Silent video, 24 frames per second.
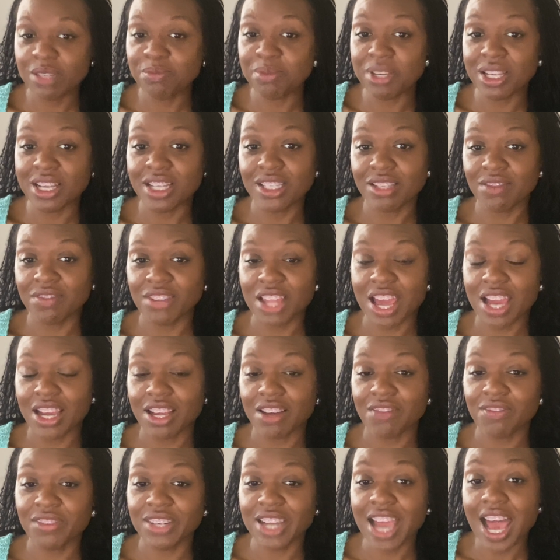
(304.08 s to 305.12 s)
because of lack
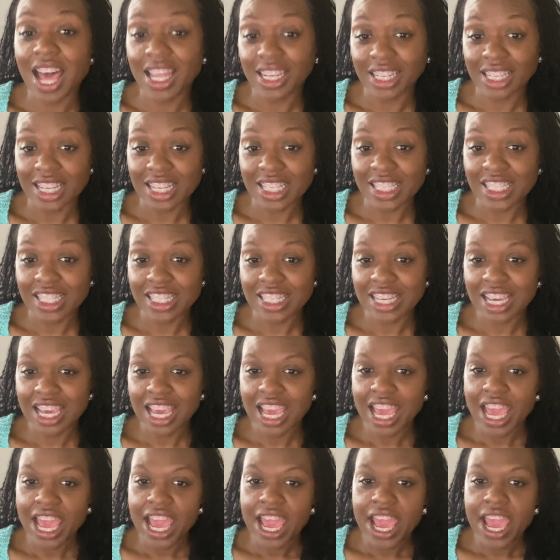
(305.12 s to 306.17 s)
of knowledge.
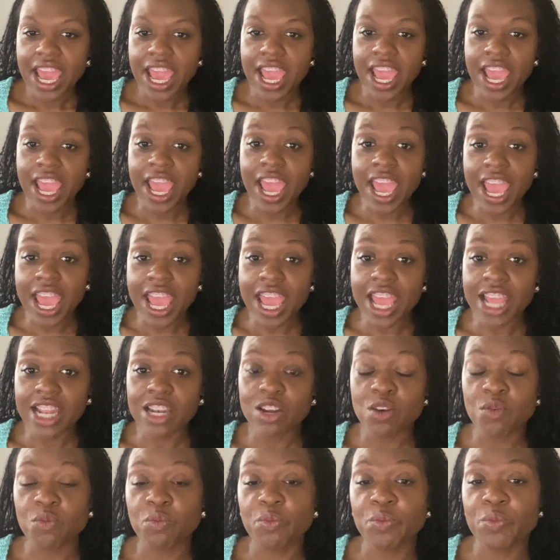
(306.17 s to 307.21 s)
And
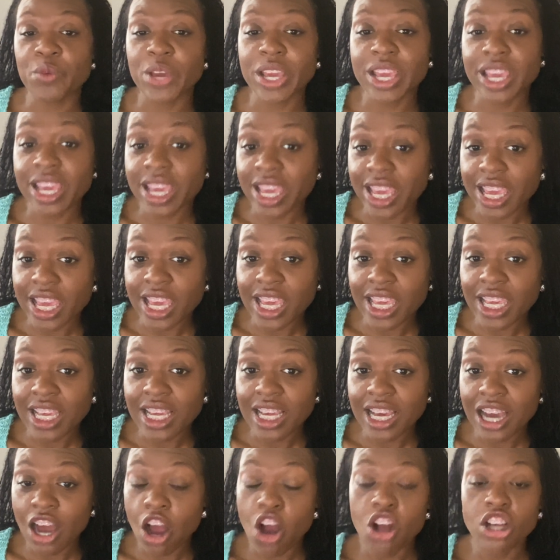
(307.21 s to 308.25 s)
we
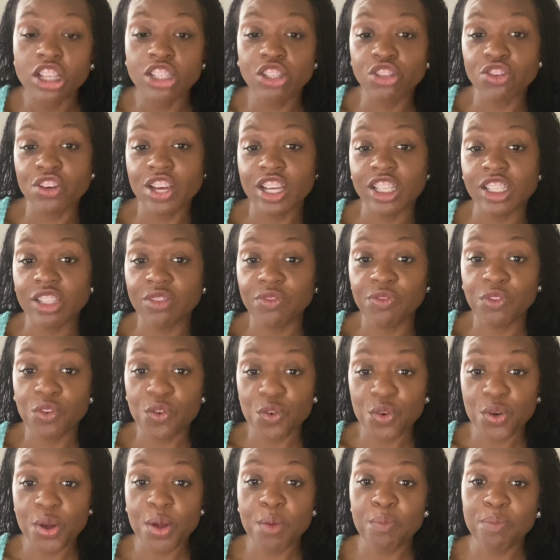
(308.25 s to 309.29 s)
are
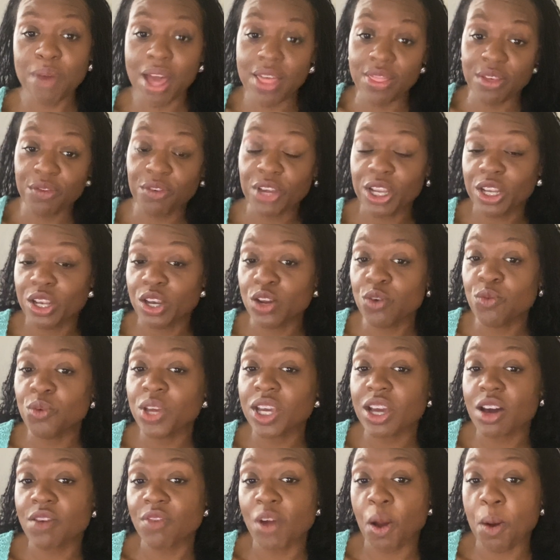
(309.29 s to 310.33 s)
transformed by the renewing
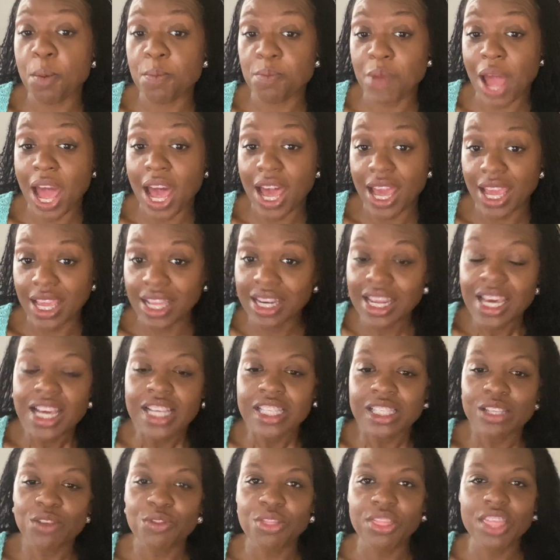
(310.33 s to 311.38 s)
of our mind.
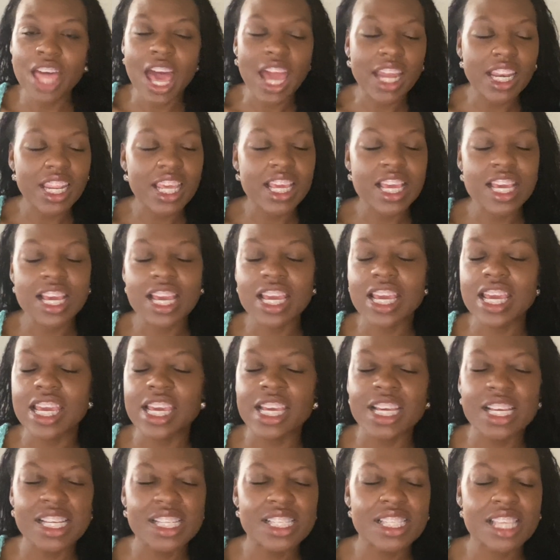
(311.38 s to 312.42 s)
So that
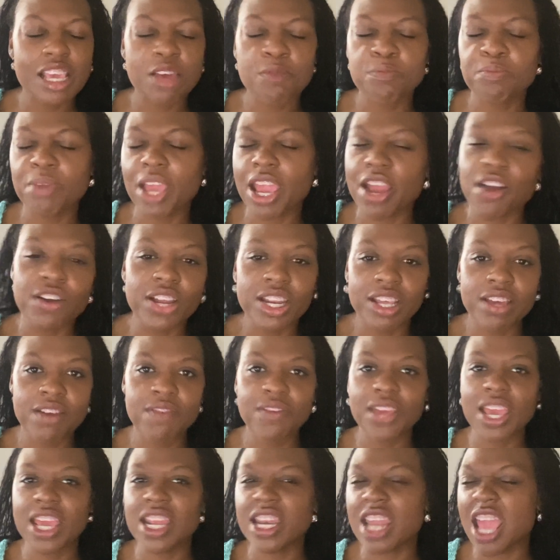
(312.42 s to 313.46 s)
is imperative
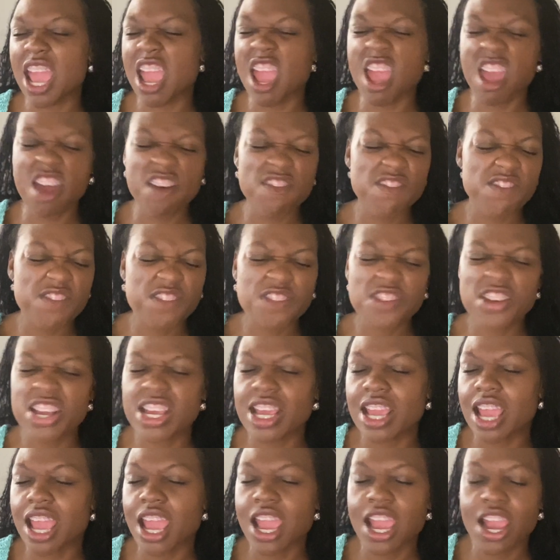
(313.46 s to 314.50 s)
in every
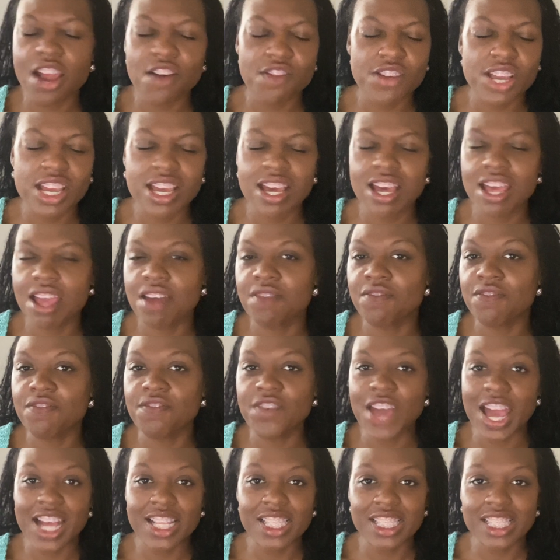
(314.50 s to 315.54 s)
area and
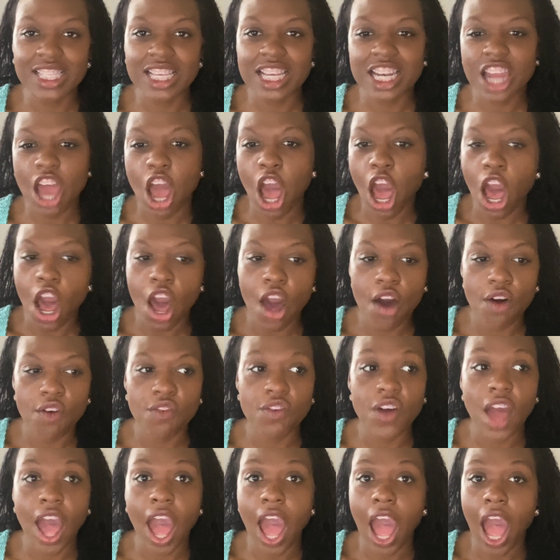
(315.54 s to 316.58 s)
facet of
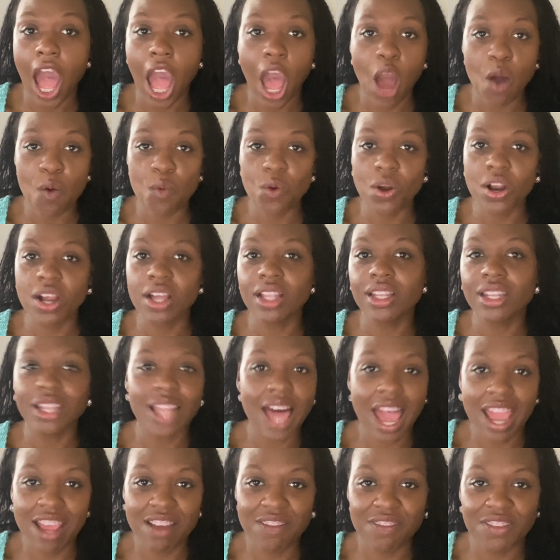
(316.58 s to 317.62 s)
our
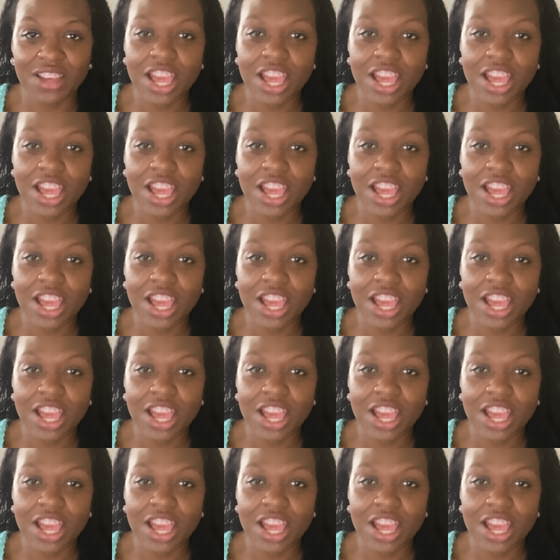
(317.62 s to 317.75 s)
life,